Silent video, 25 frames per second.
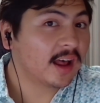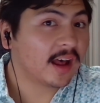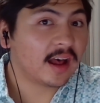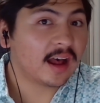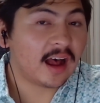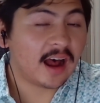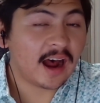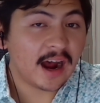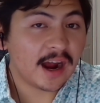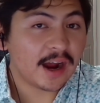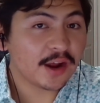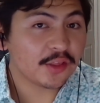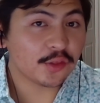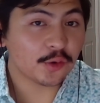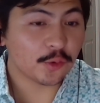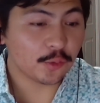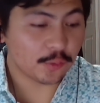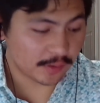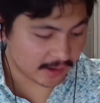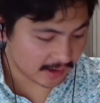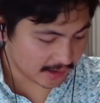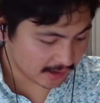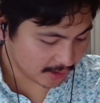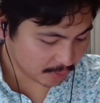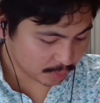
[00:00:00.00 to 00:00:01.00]
Either
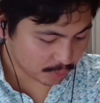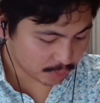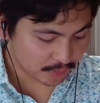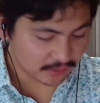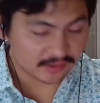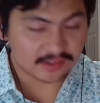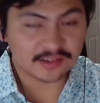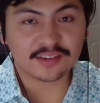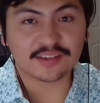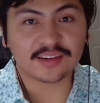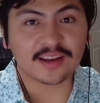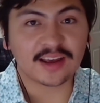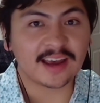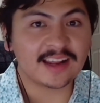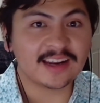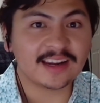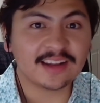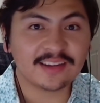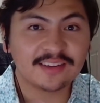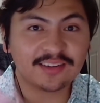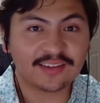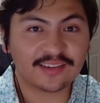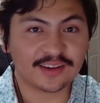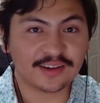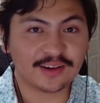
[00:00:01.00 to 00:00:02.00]
way, we're designing
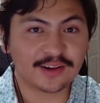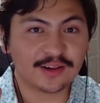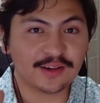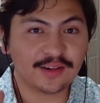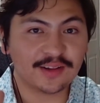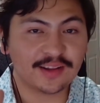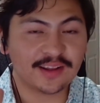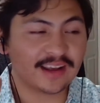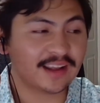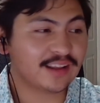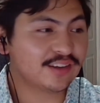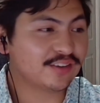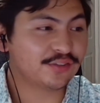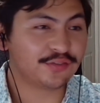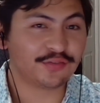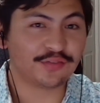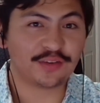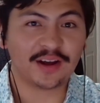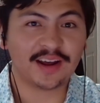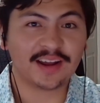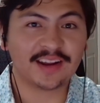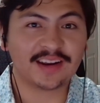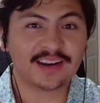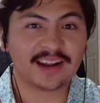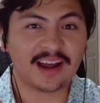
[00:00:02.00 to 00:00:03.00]
still. It's
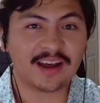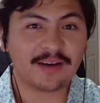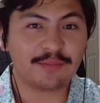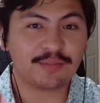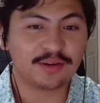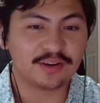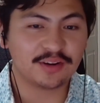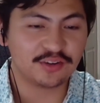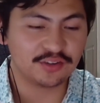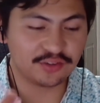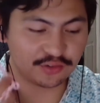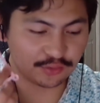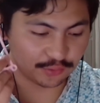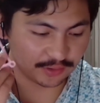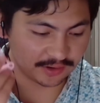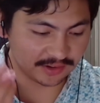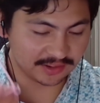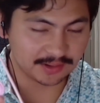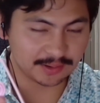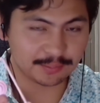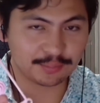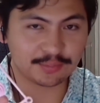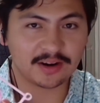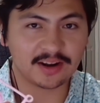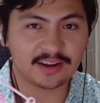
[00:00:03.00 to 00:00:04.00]
fun. I've been enjoying
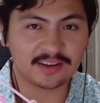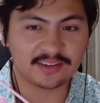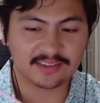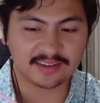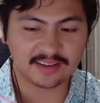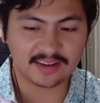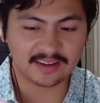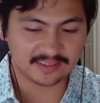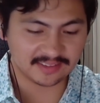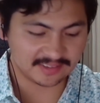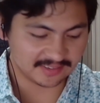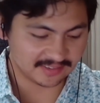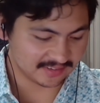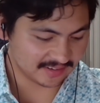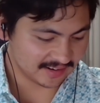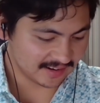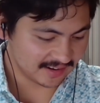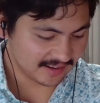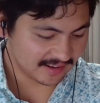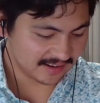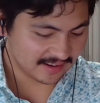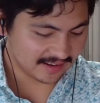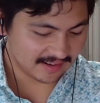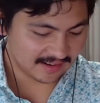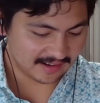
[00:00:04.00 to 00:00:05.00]
the process.
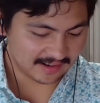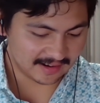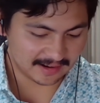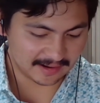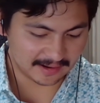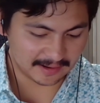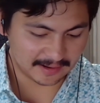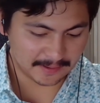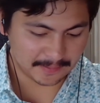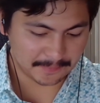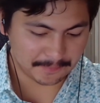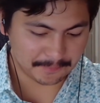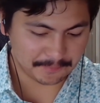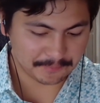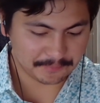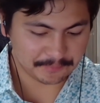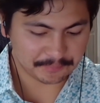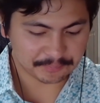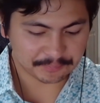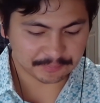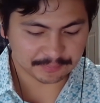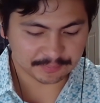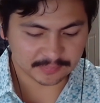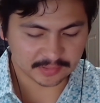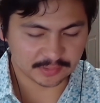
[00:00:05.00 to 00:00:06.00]

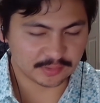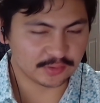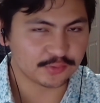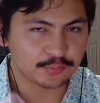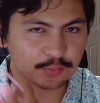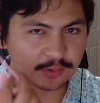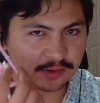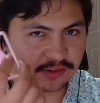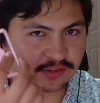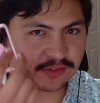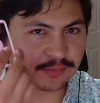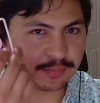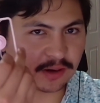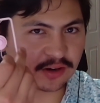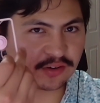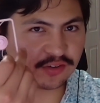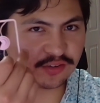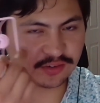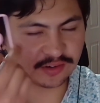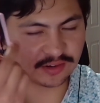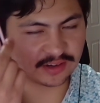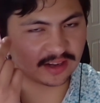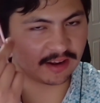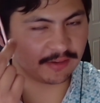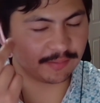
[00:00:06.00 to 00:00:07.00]
This one
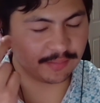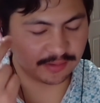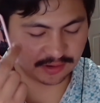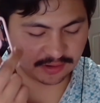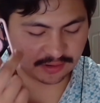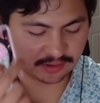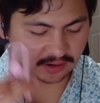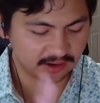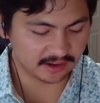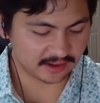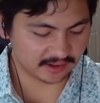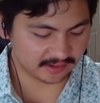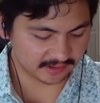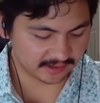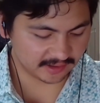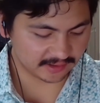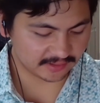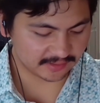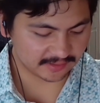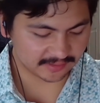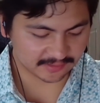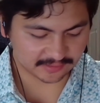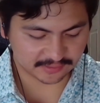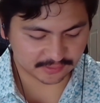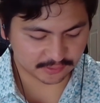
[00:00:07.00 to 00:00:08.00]
especially, I like
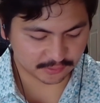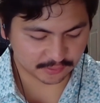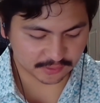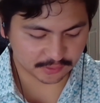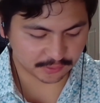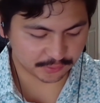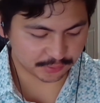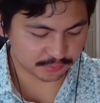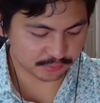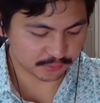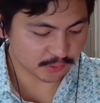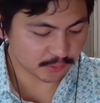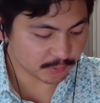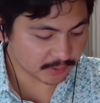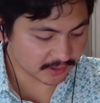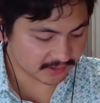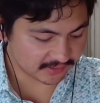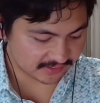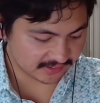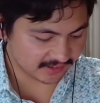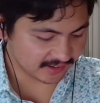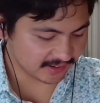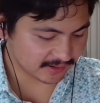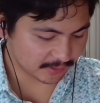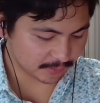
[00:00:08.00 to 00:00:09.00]
this. So, 3 weeks
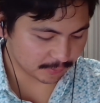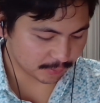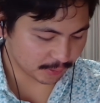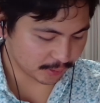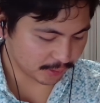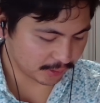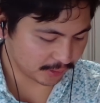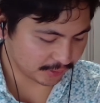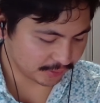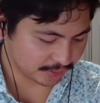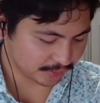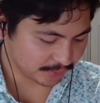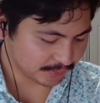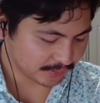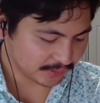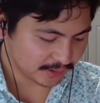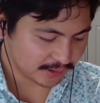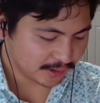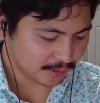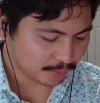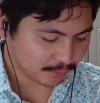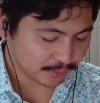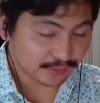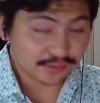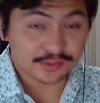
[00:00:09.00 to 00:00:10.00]
in, and we're
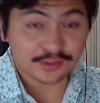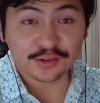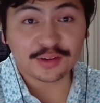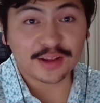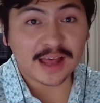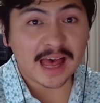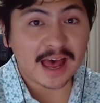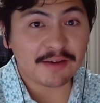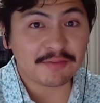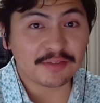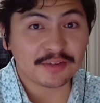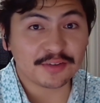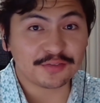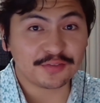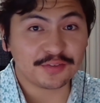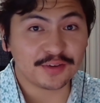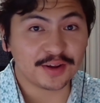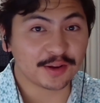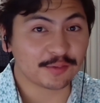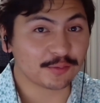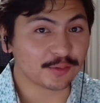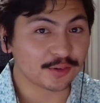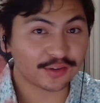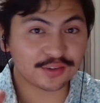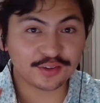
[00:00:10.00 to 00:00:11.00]
still having
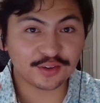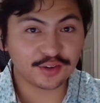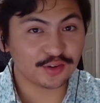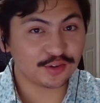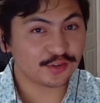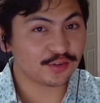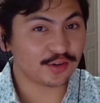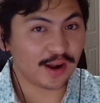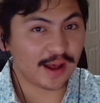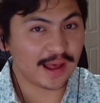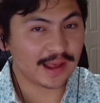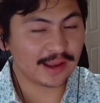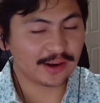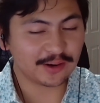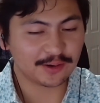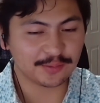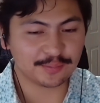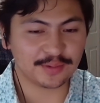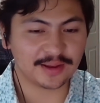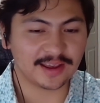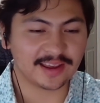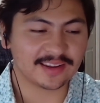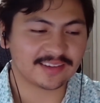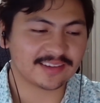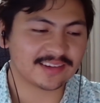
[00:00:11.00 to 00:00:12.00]
fun. We're still trying our
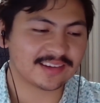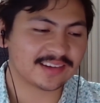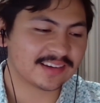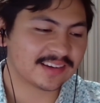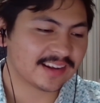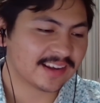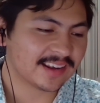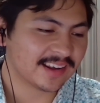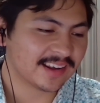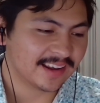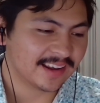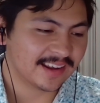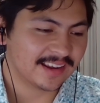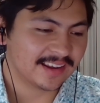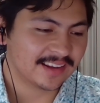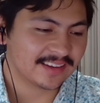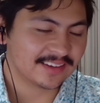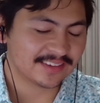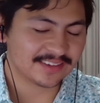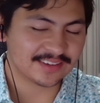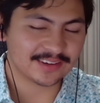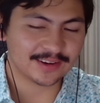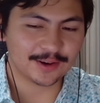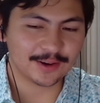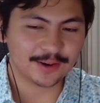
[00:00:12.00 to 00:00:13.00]
best.
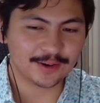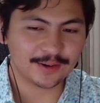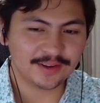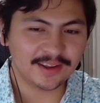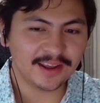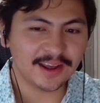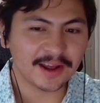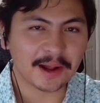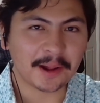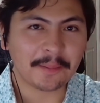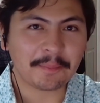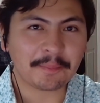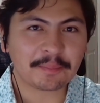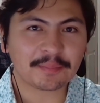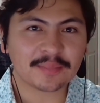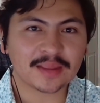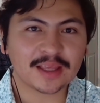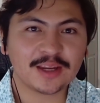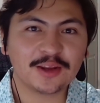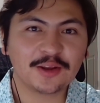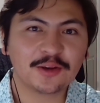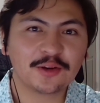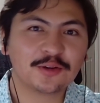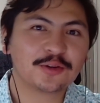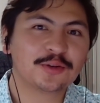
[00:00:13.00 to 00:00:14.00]
So, yeah.
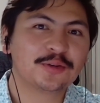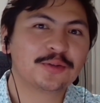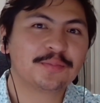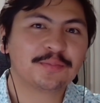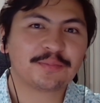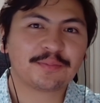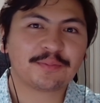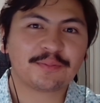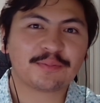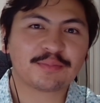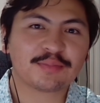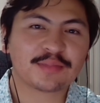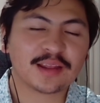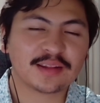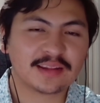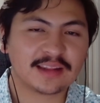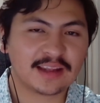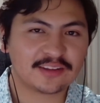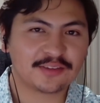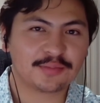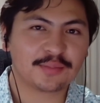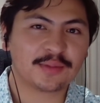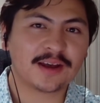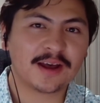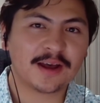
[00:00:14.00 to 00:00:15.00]
Anywho,
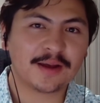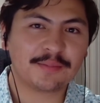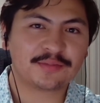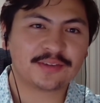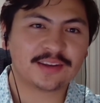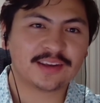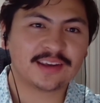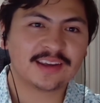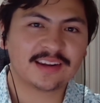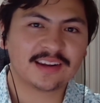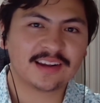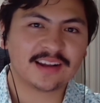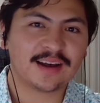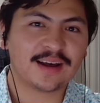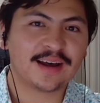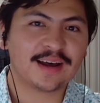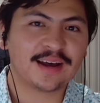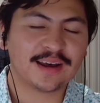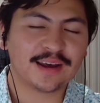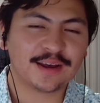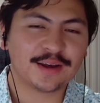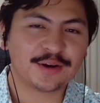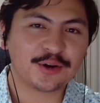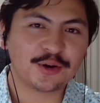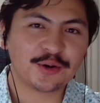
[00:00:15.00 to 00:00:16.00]
that's my update.
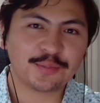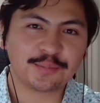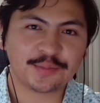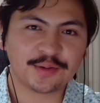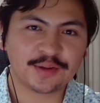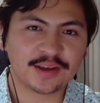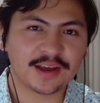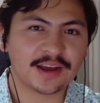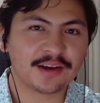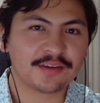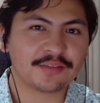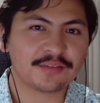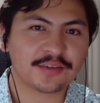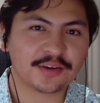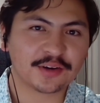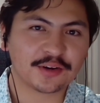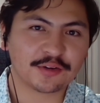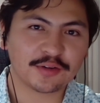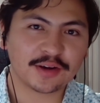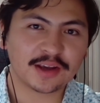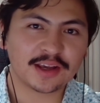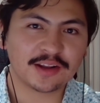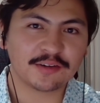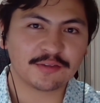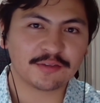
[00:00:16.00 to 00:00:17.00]
I hope you have a
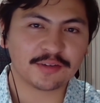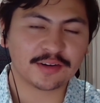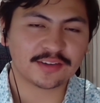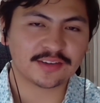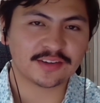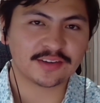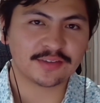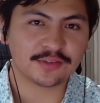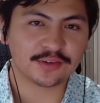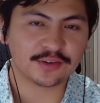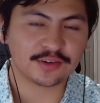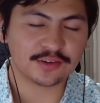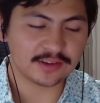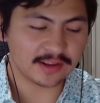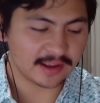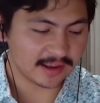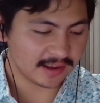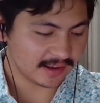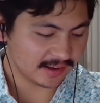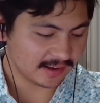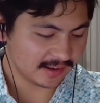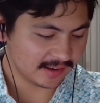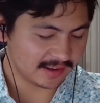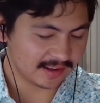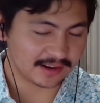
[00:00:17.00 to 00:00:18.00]
great rest of your
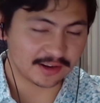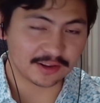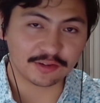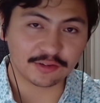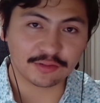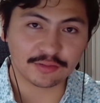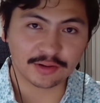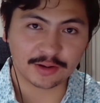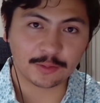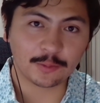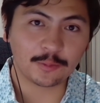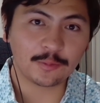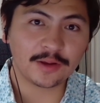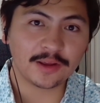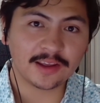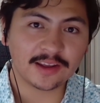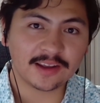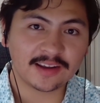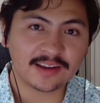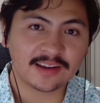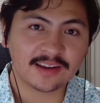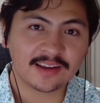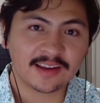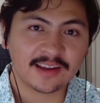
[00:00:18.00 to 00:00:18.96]
day and a great week.